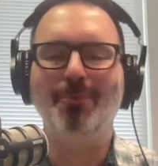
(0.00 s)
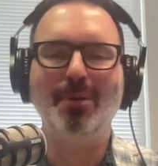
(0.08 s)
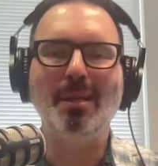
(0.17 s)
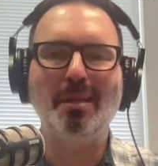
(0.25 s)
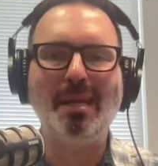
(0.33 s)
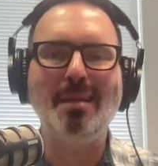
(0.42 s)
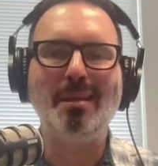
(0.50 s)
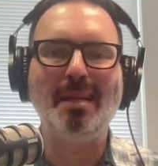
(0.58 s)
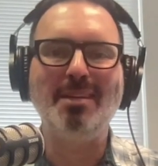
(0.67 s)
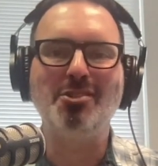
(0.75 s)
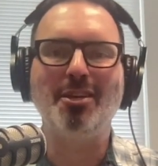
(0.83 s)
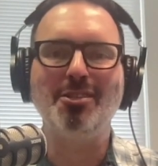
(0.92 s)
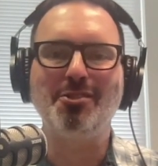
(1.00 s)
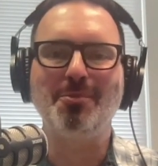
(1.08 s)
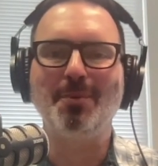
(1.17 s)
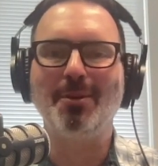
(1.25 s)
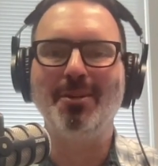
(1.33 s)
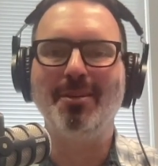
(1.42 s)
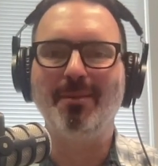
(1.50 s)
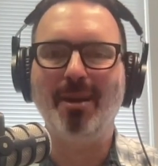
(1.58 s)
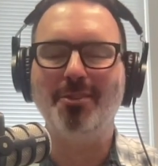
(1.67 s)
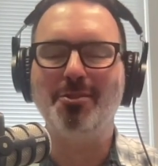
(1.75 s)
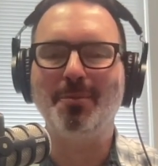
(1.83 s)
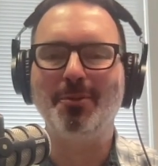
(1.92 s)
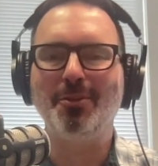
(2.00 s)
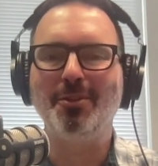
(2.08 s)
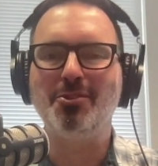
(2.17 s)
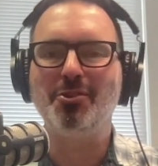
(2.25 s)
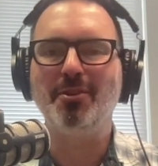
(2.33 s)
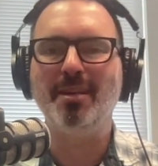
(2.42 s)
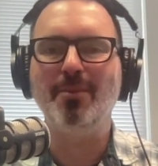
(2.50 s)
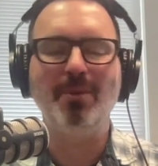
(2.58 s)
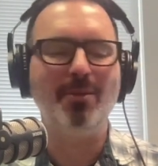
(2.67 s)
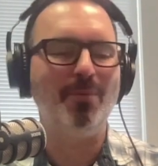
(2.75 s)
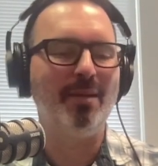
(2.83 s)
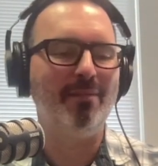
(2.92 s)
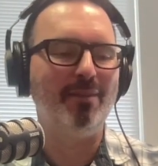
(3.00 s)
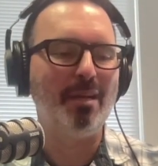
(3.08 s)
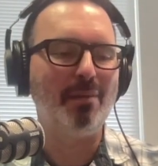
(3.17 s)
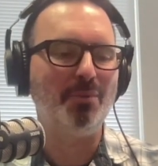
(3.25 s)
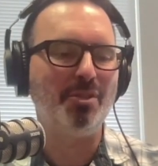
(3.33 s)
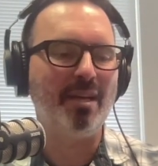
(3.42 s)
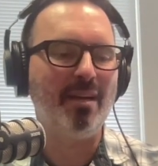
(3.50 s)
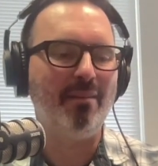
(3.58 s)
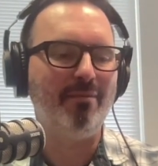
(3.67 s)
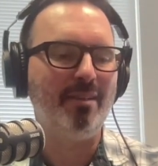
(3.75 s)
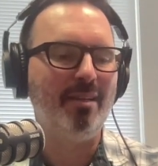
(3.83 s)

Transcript: real estate slash entrepreneurial journey. What advice would you have?